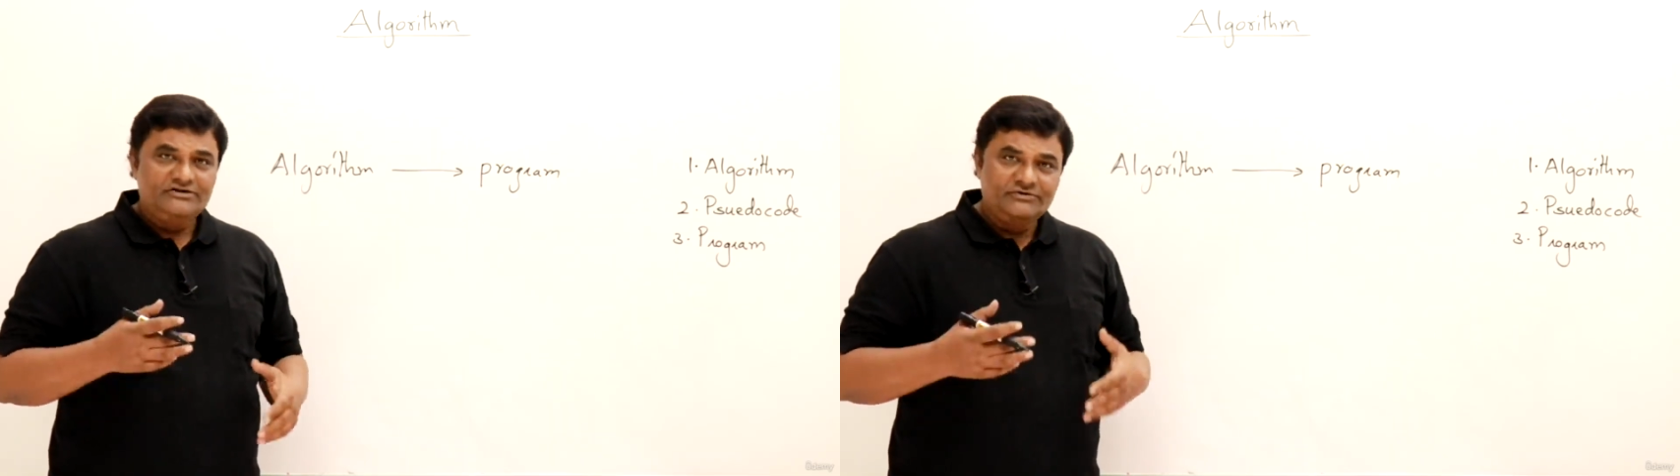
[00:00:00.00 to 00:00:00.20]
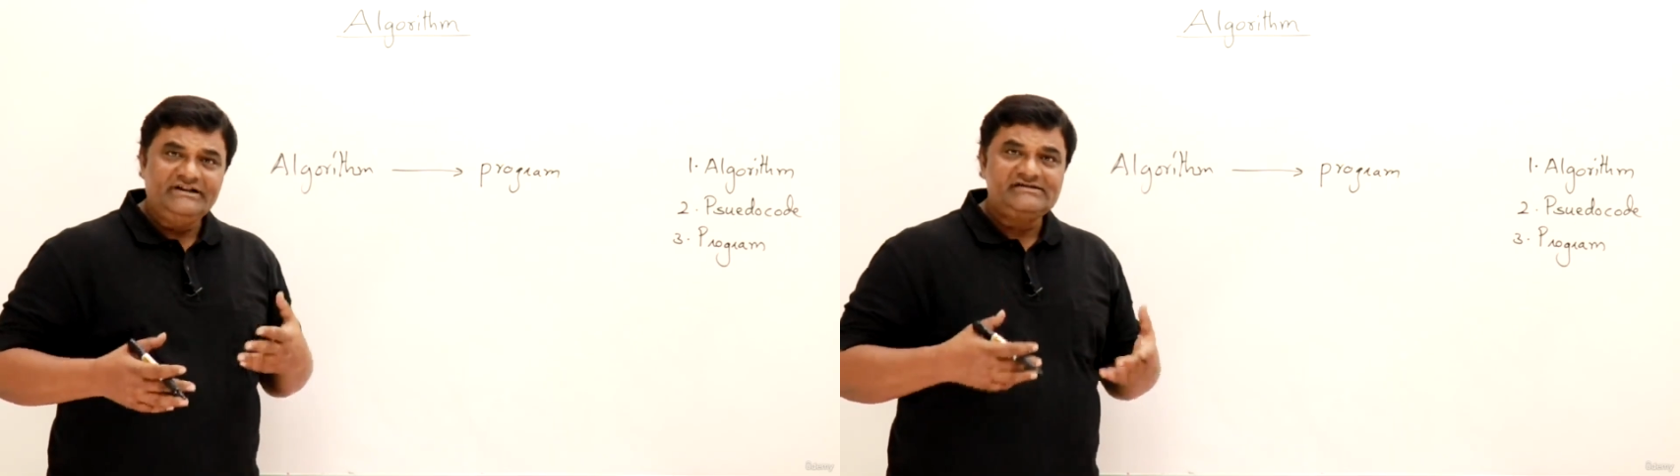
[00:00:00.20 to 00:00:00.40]

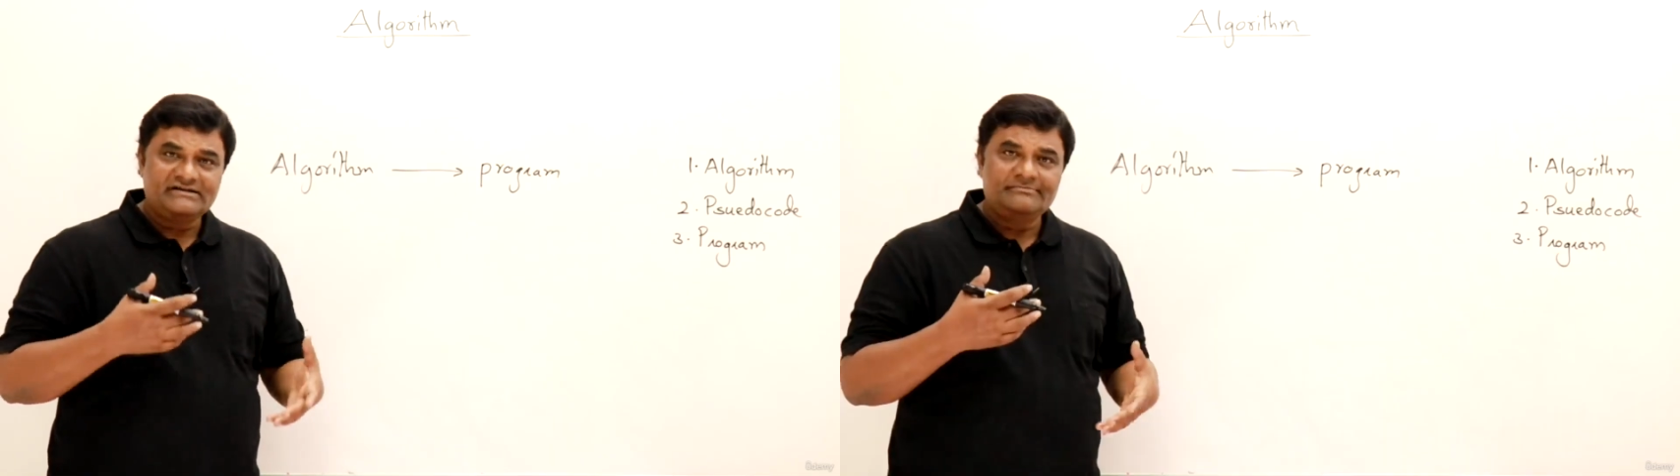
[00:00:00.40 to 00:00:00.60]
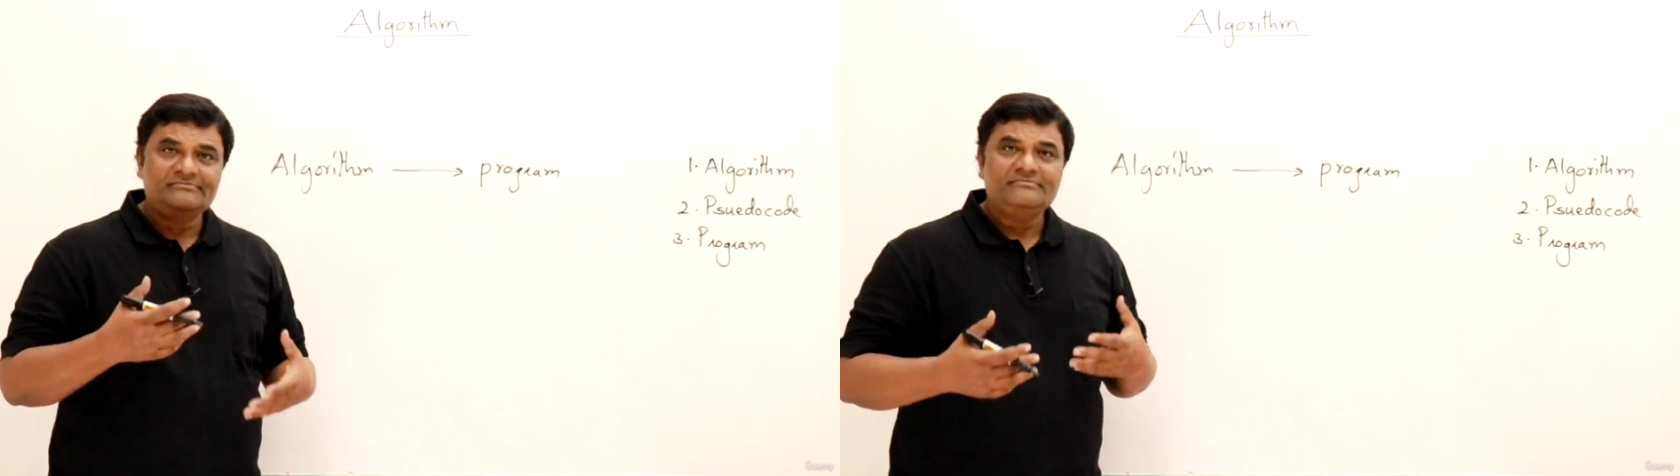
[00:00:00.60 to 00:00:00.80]
You need
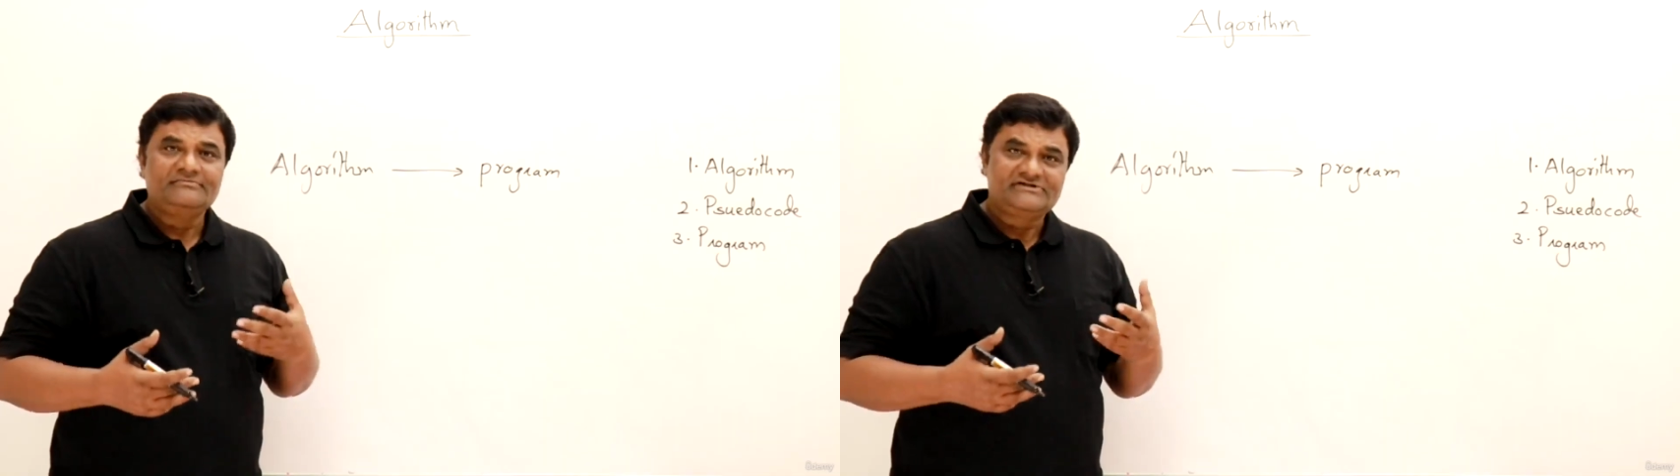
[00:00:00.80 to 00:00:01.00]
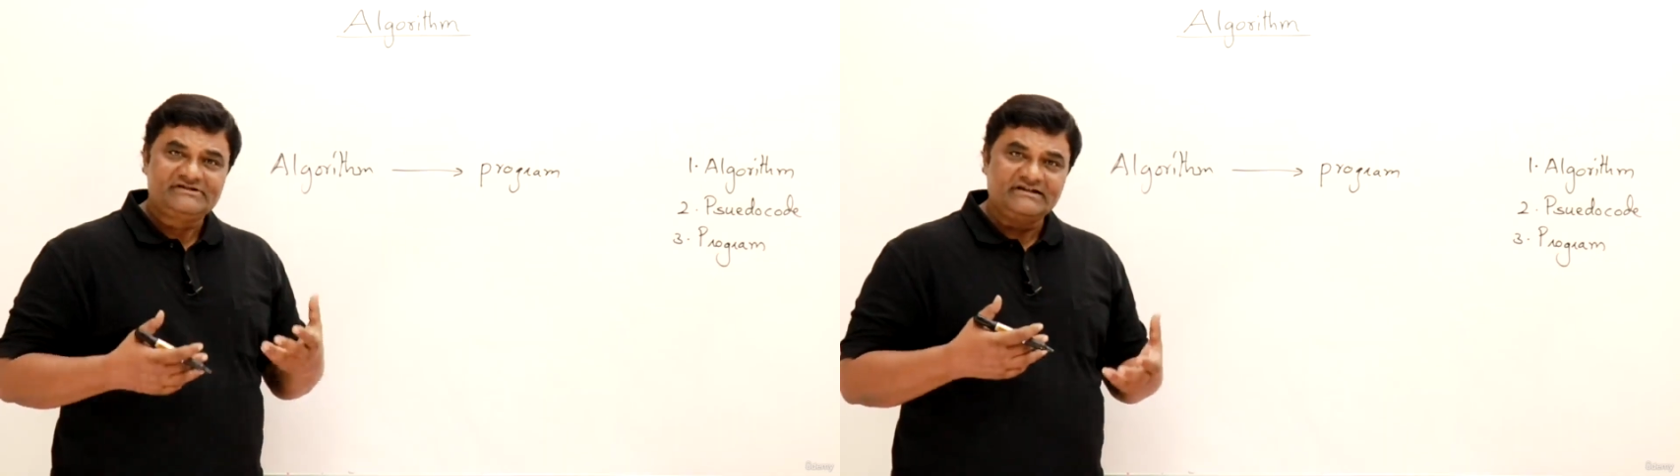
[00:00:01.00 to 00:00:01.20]

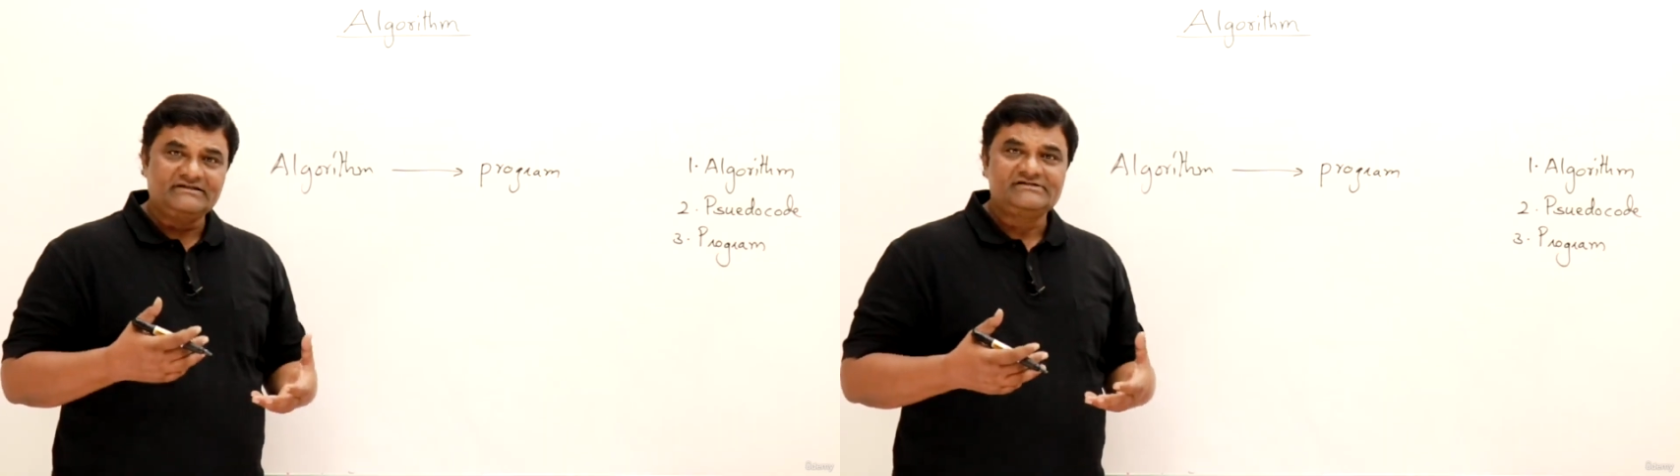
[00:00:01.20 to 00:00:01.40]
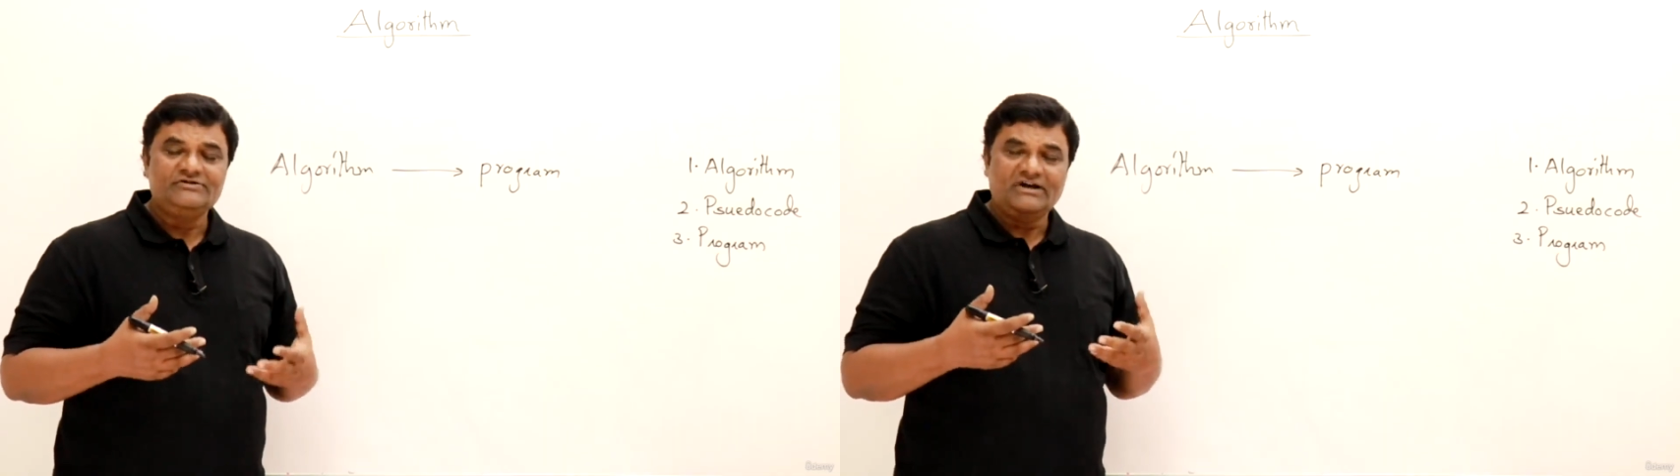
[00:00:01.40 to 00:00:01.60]
some skills.